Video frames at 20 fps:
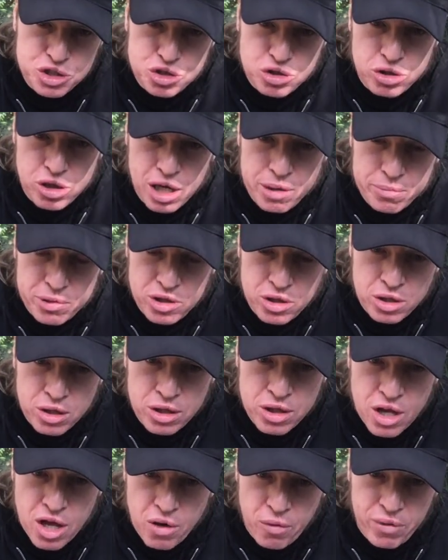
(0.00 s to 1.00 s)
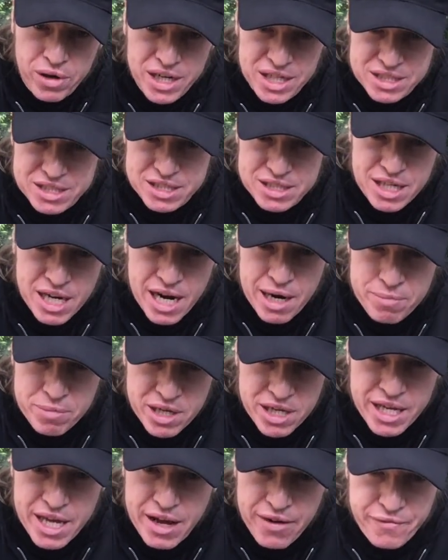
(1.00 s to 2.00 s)
trouble when it's time to
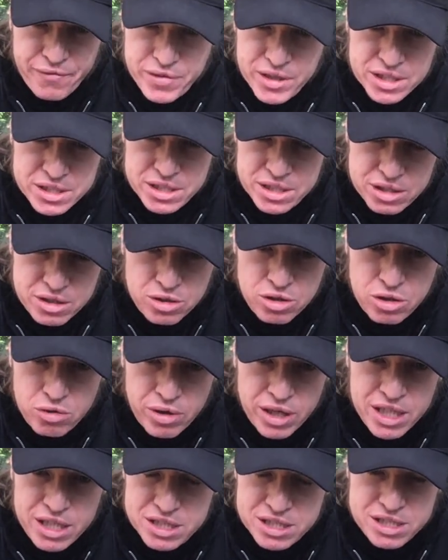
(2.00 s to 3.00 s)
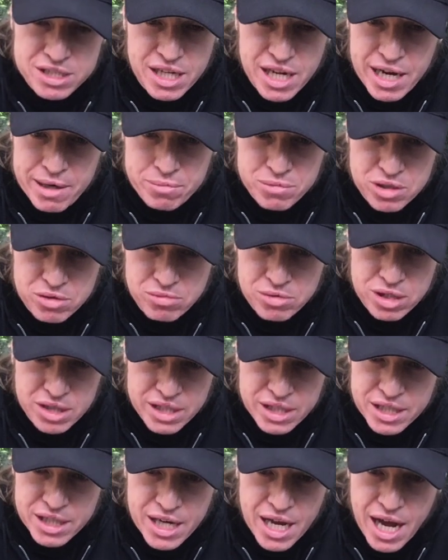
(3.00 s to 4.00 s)
get physical, when it's time to
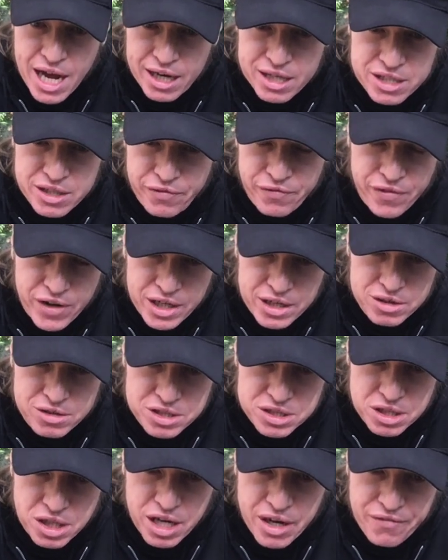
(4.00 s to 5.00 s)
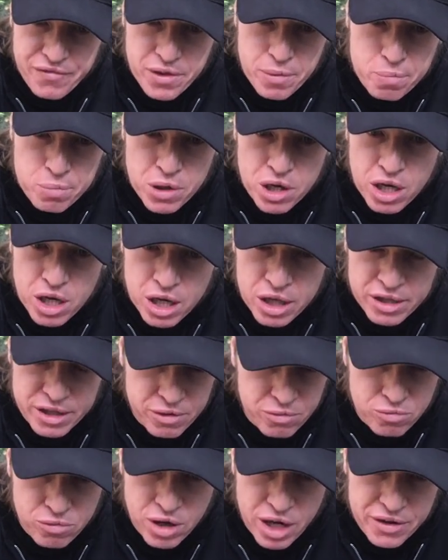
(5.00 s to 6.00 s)
really knock defenders off the ball
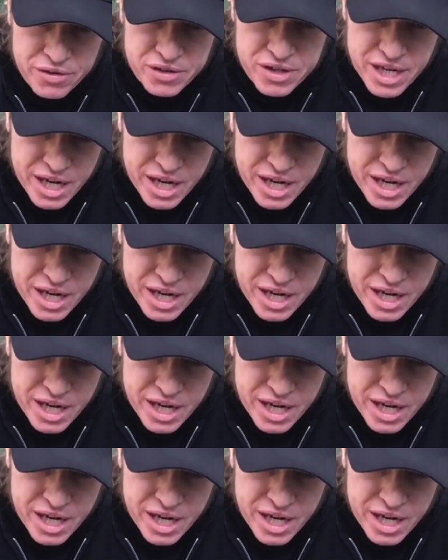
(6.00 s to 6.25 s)
and run